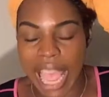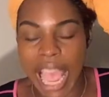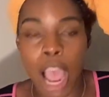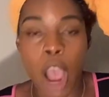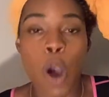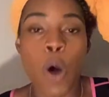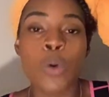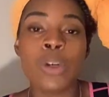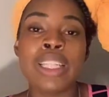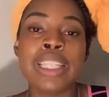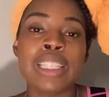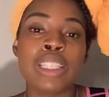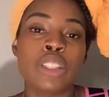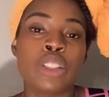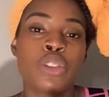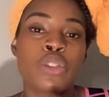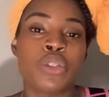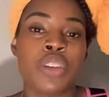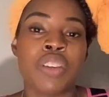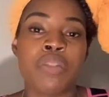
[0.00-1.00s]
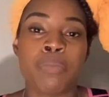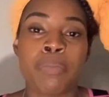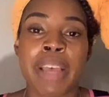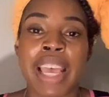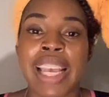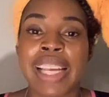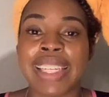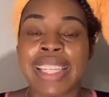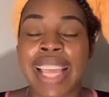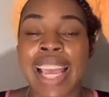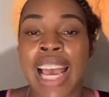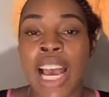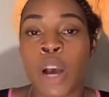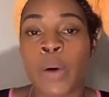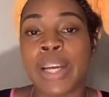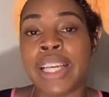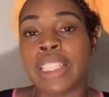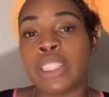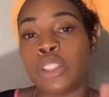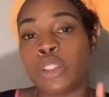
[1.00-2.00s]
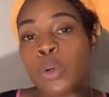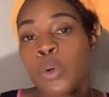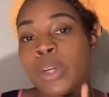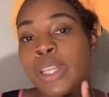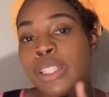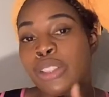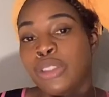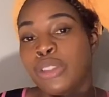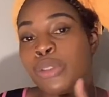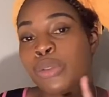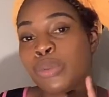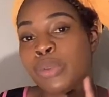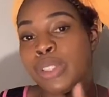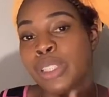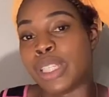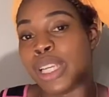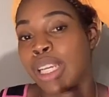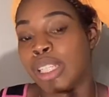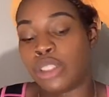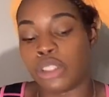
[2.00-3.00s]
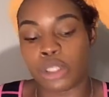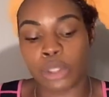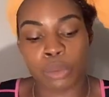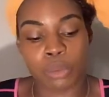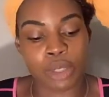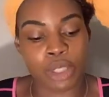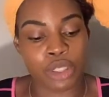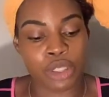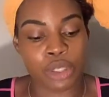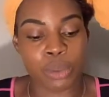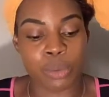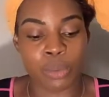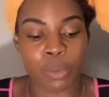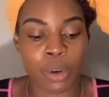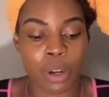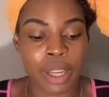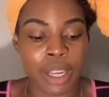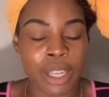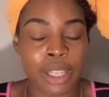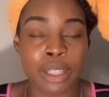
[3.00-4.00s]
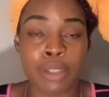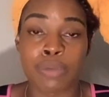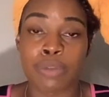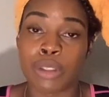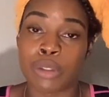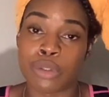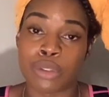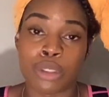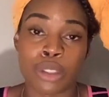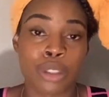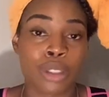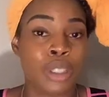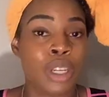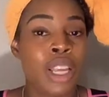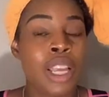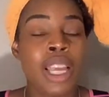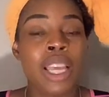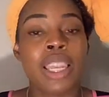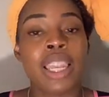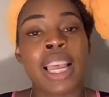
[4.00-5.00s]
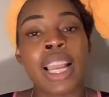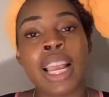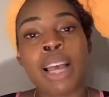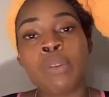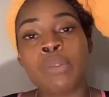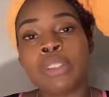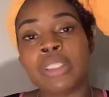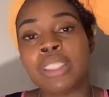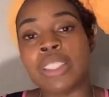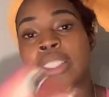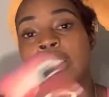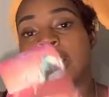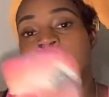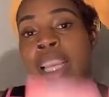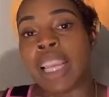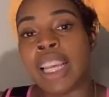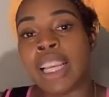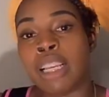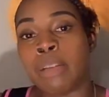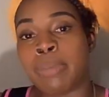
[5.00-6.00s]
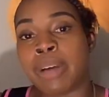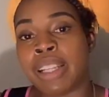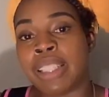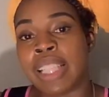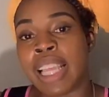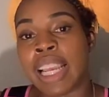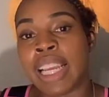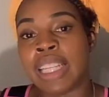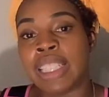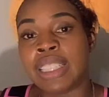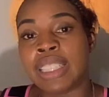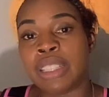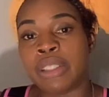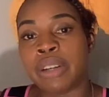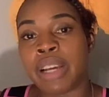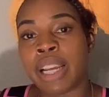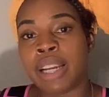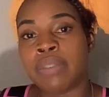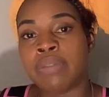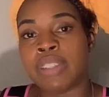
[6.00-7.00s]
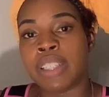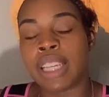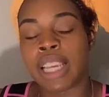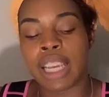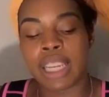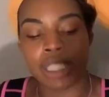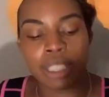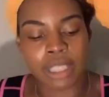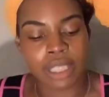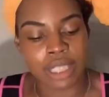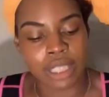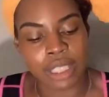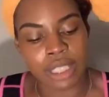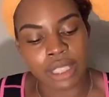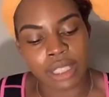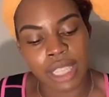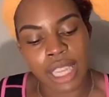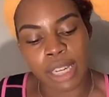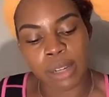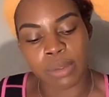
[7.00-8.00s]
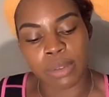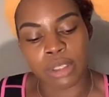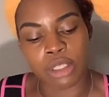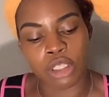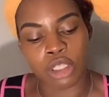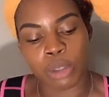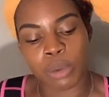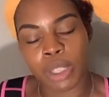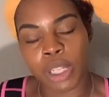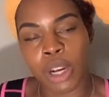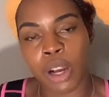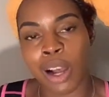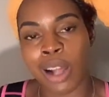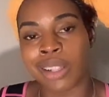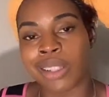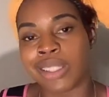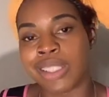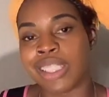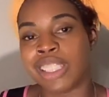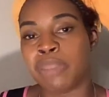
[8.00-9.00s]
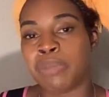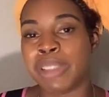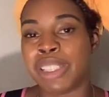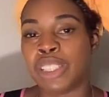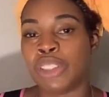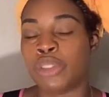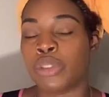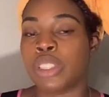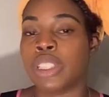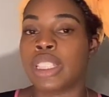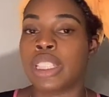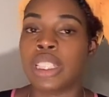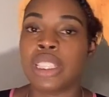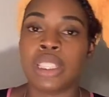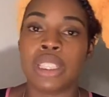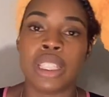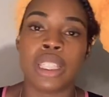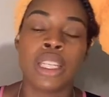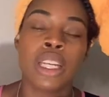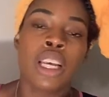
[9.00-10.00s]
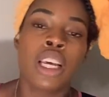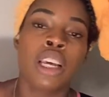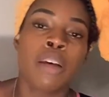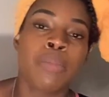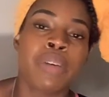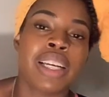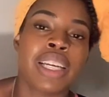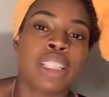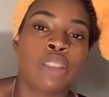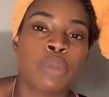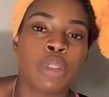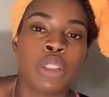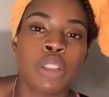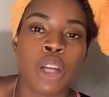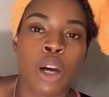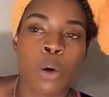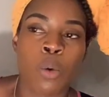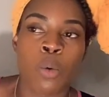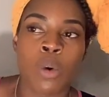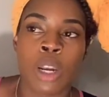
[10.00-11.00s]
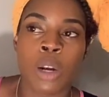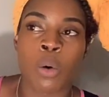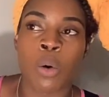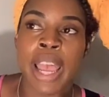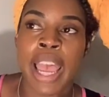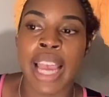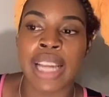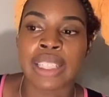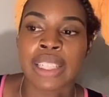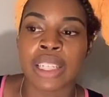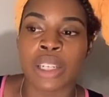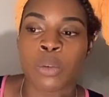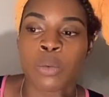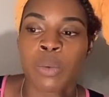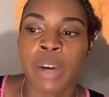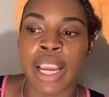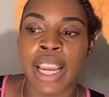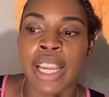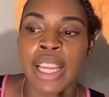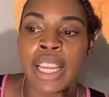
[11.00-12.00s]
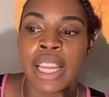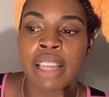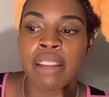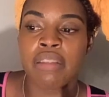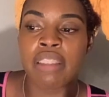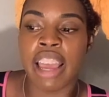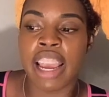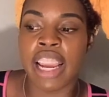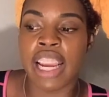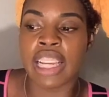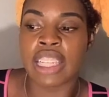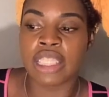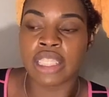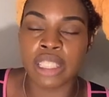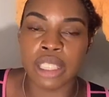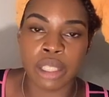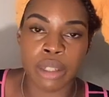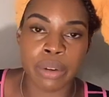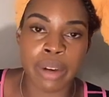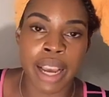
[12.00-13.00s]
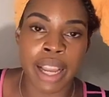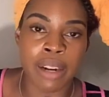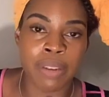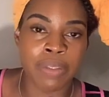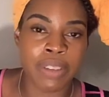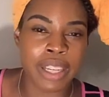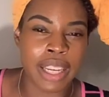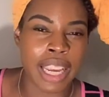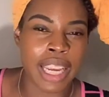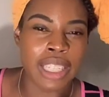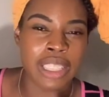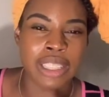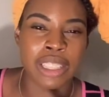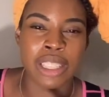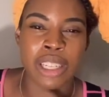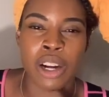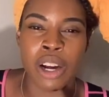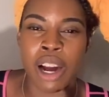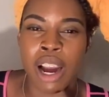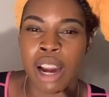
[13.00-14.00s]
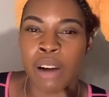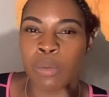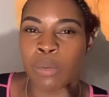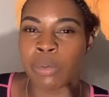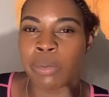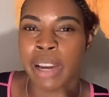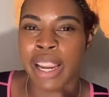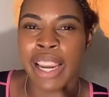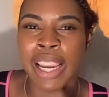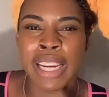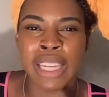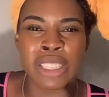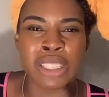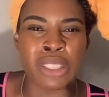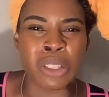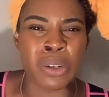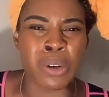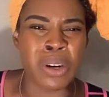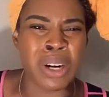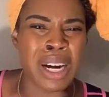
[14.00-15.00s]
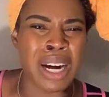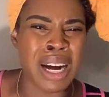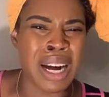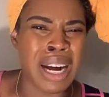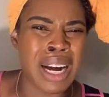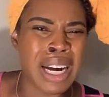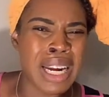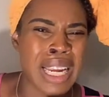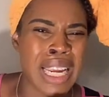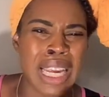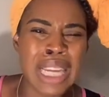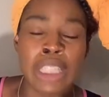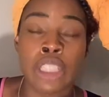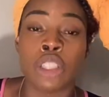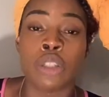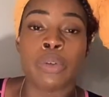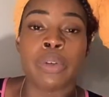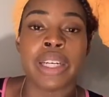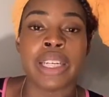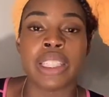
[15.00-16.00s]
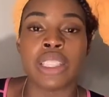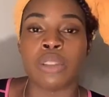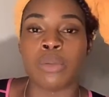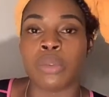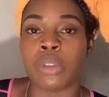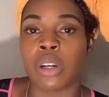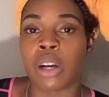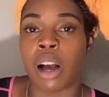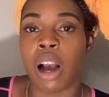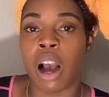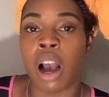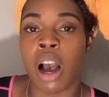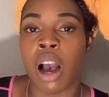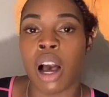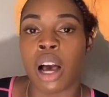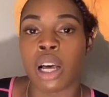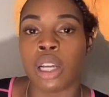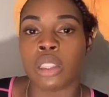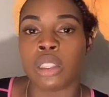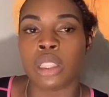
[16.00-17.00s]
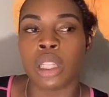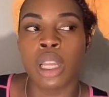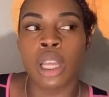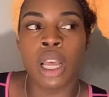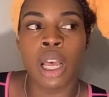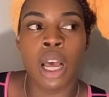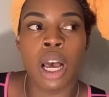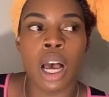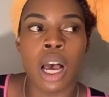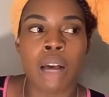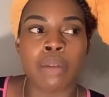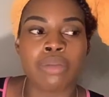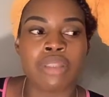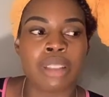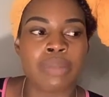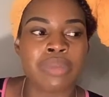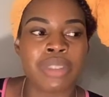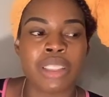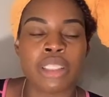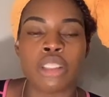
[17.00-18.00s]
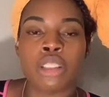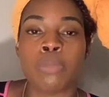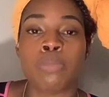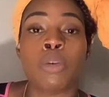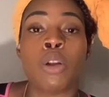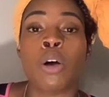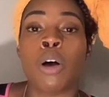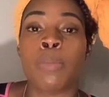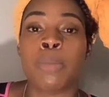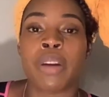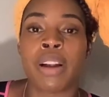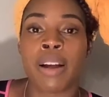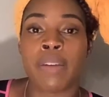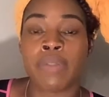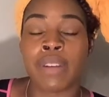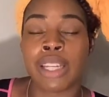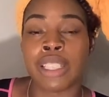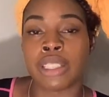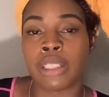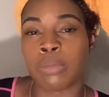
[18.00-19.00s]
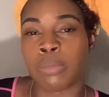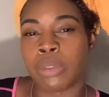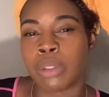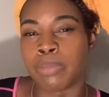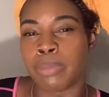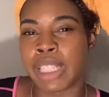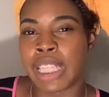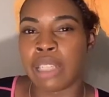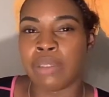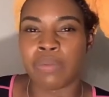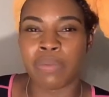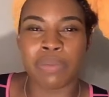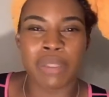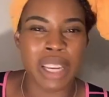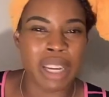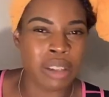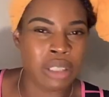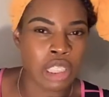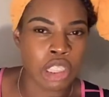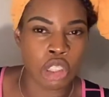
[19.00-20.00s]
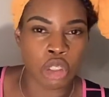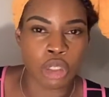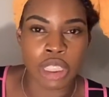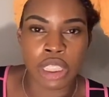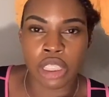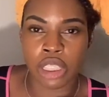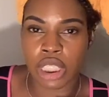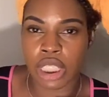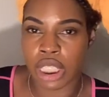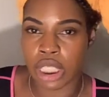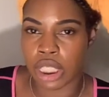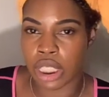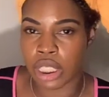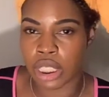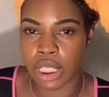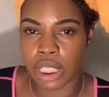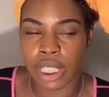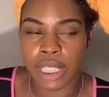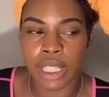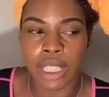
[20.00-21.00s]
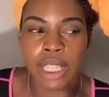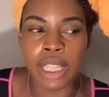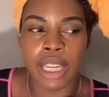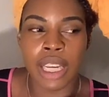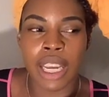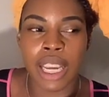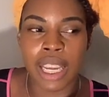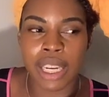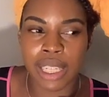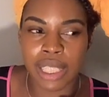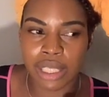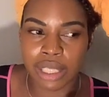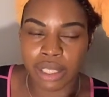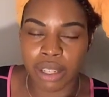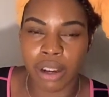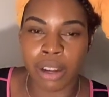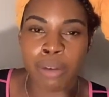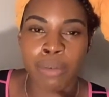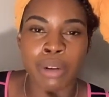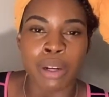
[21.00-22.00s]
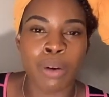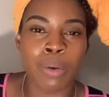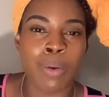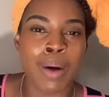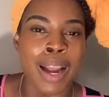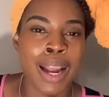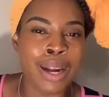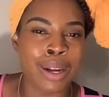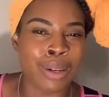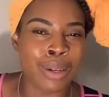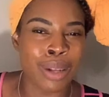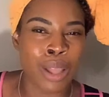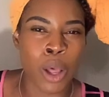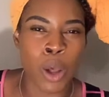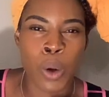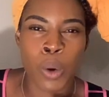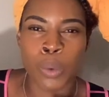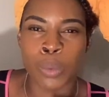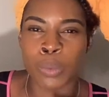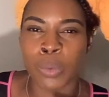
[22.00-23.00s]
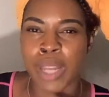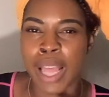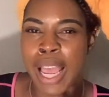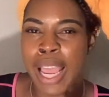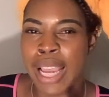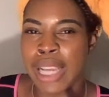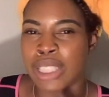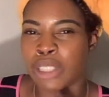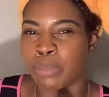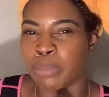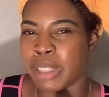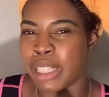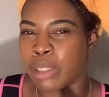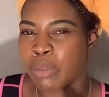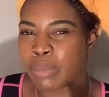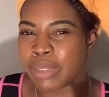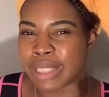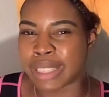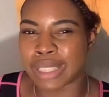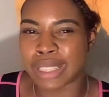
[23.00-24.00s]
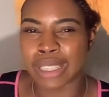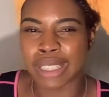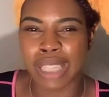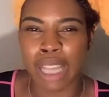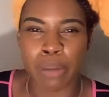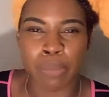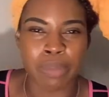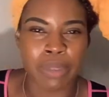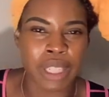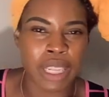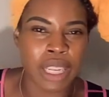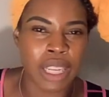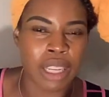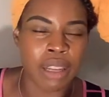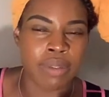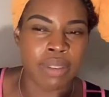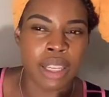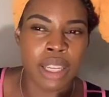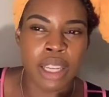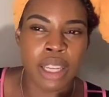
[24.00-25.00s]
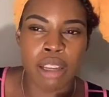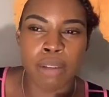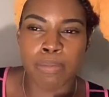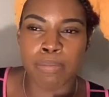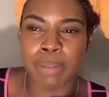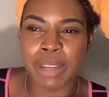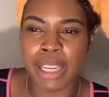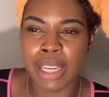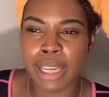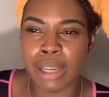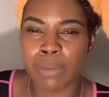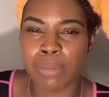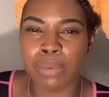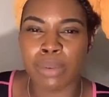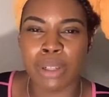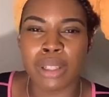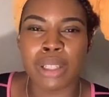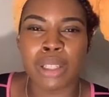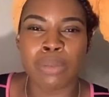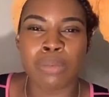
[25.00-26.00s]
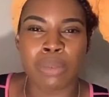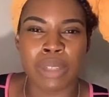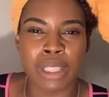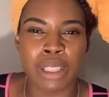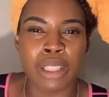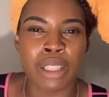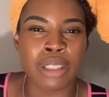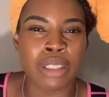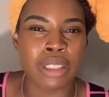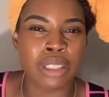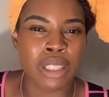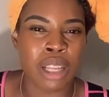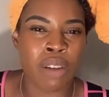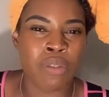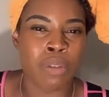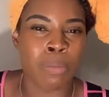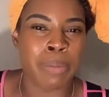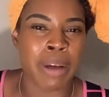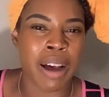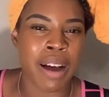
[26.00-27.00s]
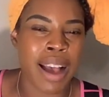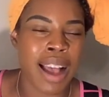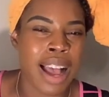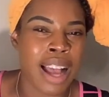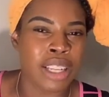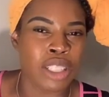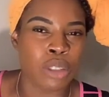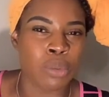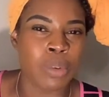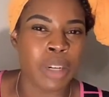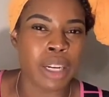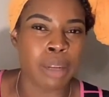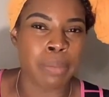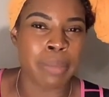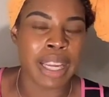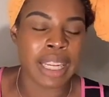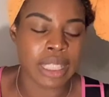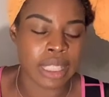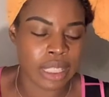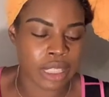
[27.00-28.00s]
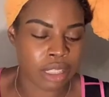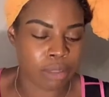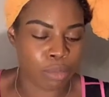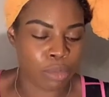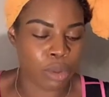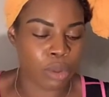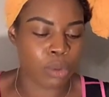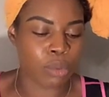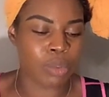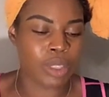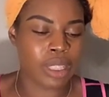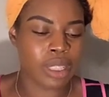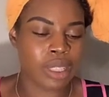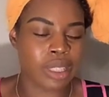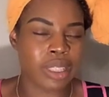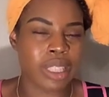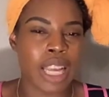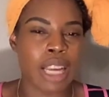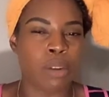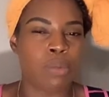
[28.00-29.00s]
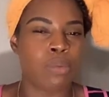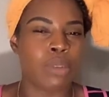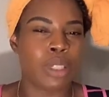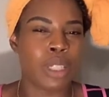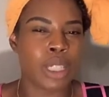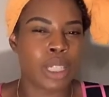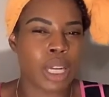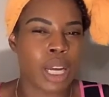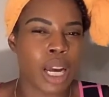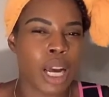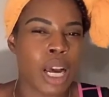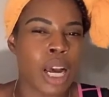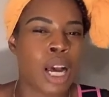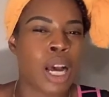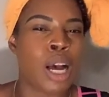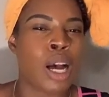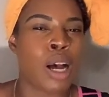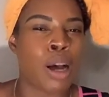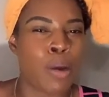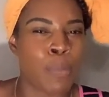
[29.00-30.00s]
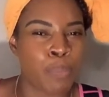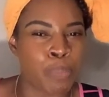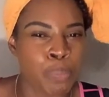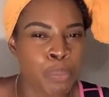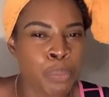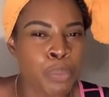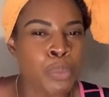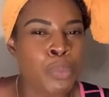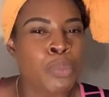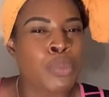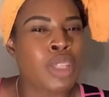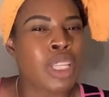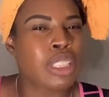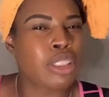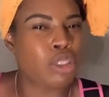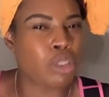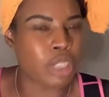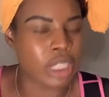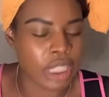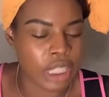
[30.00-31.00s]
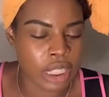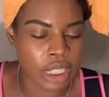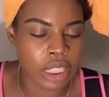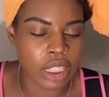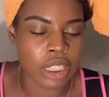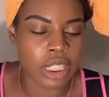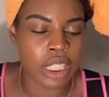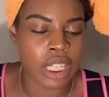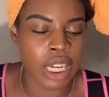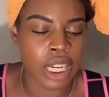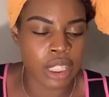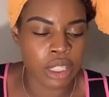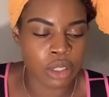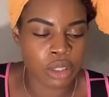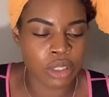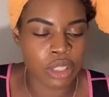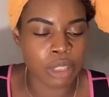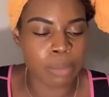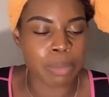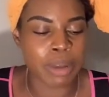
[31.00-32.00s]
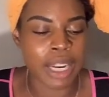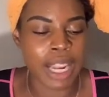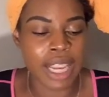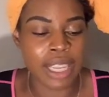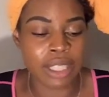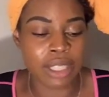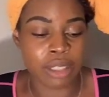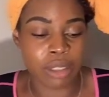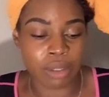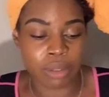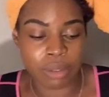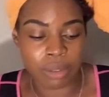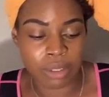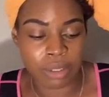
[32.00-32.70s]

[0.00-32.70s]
holding your strength back now is going to get you what you want in the future. Like I was just saying about that instant gratification, it's like we're doing all of this being strategic because we don't want to act in a way that instant gratification or our rage or our ignorance will cause something to blow up in our face. So we're being very strategic, and it's going to require long nights, being receptive, being really with yourself about how you want to make this move. This is like really calm, strategic energy, but I do